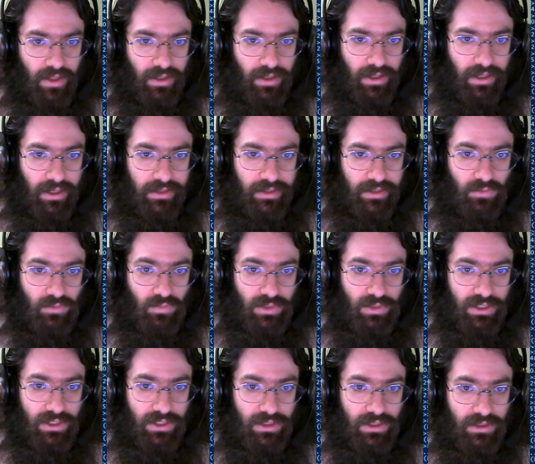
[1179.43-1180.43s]
and then
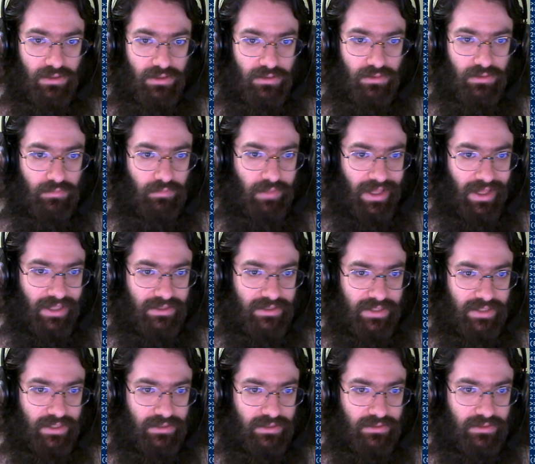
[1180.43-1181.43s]
we pass
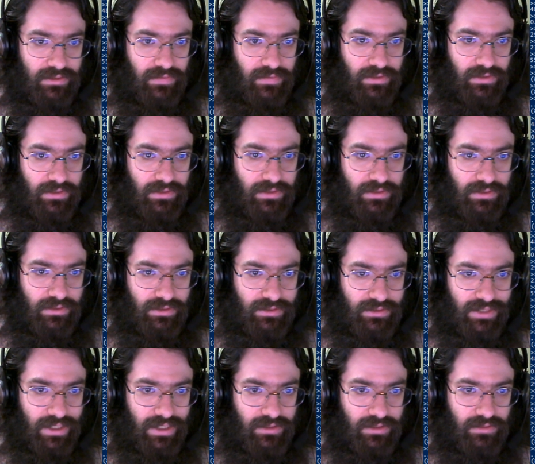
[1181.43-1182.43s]
that to the
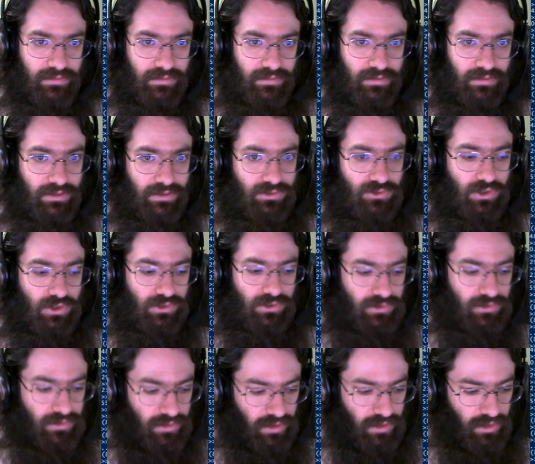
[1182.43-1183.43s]
set
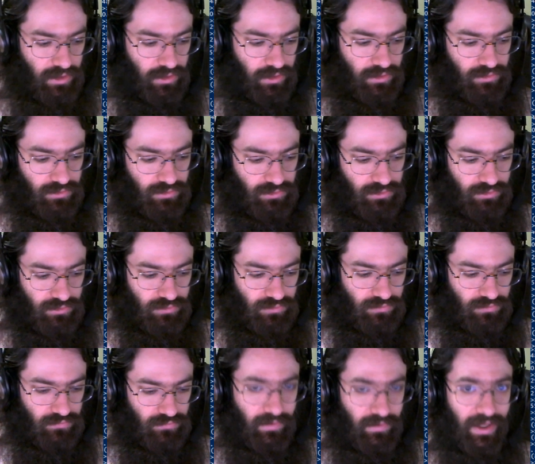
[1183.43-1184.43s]
constructor
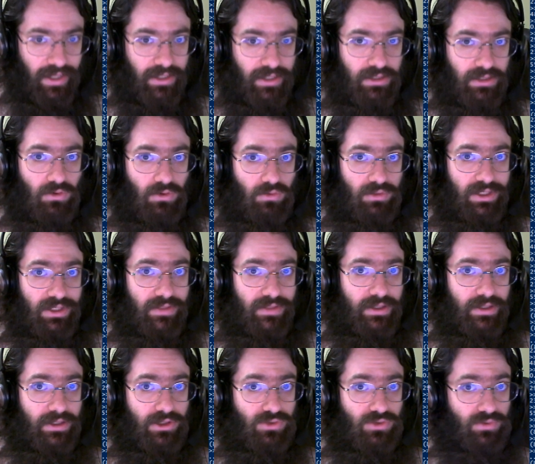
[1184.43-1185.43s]
to find only the
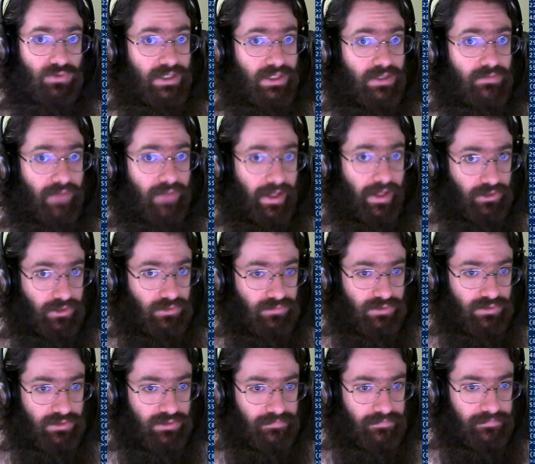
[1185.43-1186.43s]
unique values.